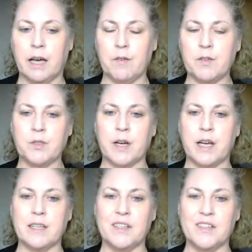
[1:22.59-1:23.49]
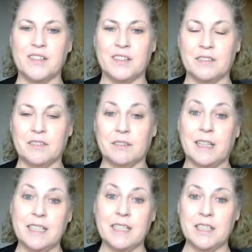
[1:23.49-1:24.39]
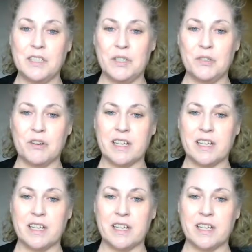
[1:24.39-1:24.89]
I was trying to do, well, I did do